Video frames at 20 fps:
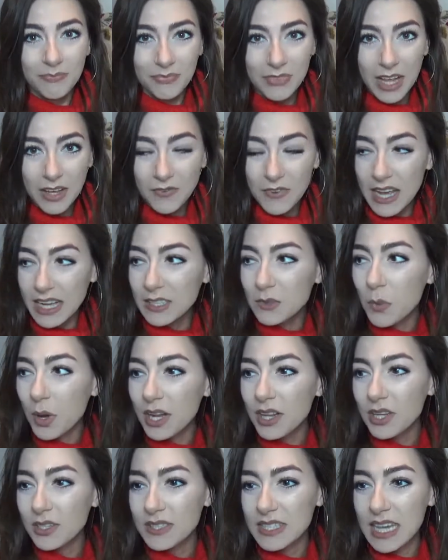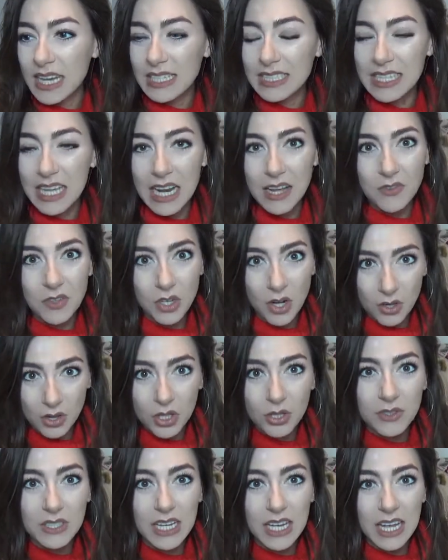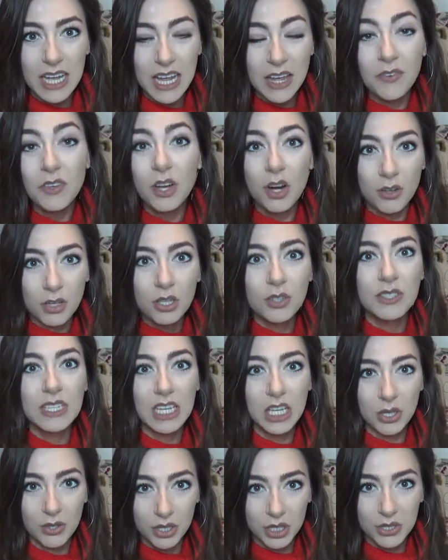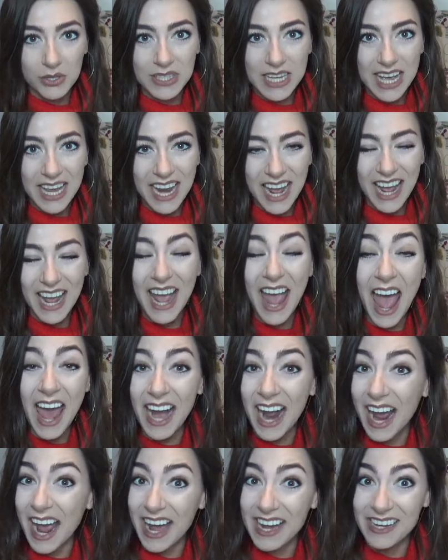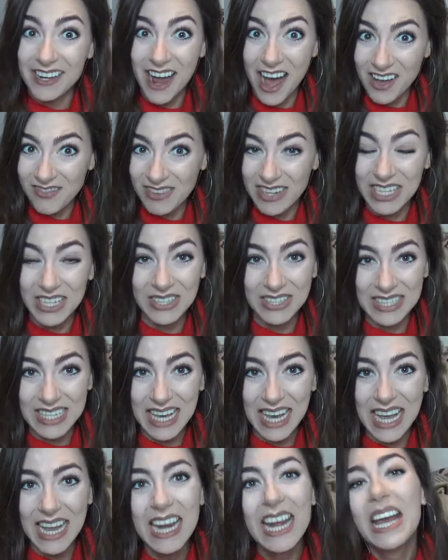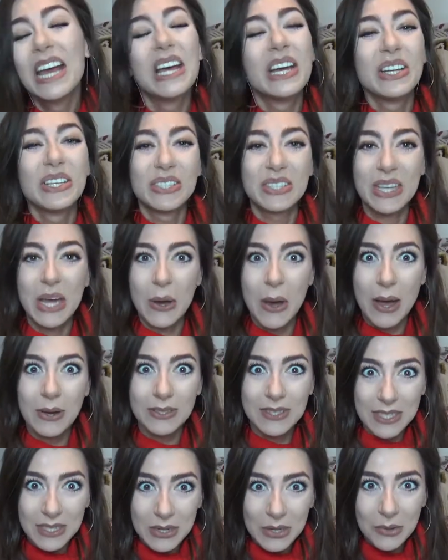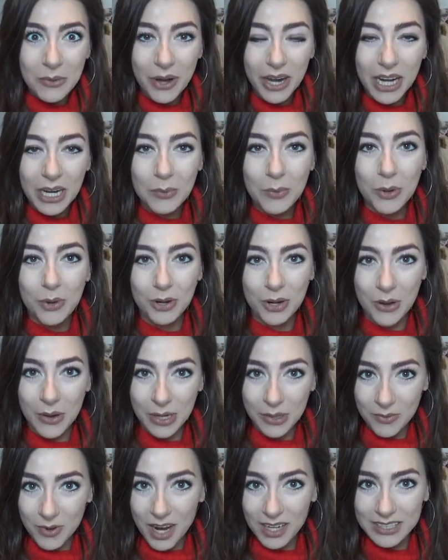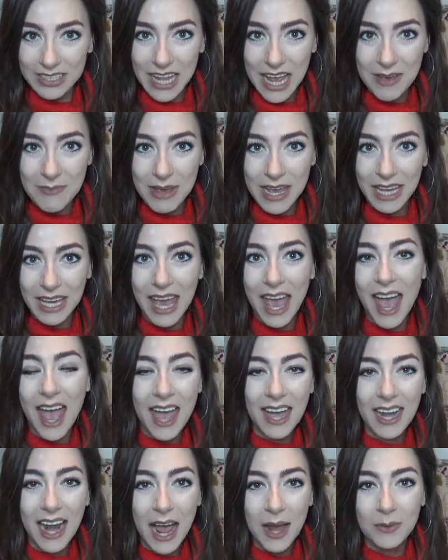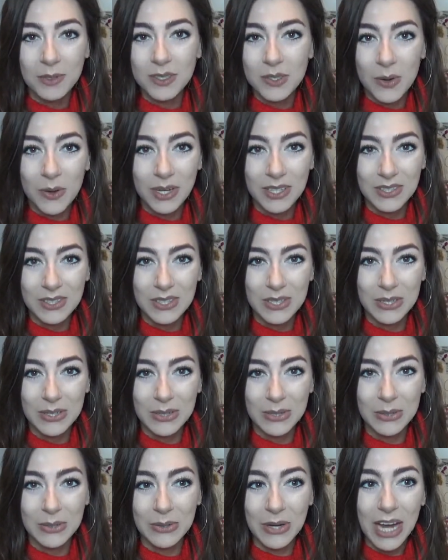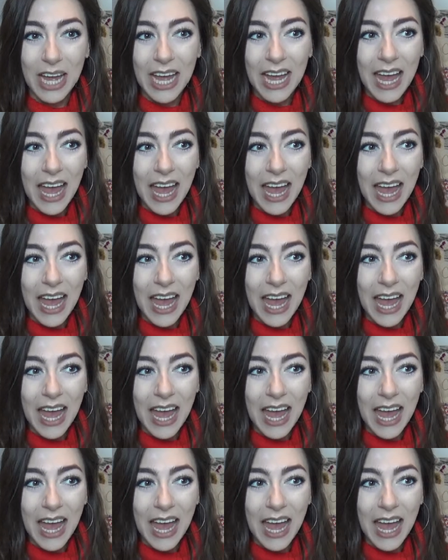it's one of those things that if you don't use it, you lose it. And I had not been using it. So I was a little worried. We were going rock climbing and I was going to,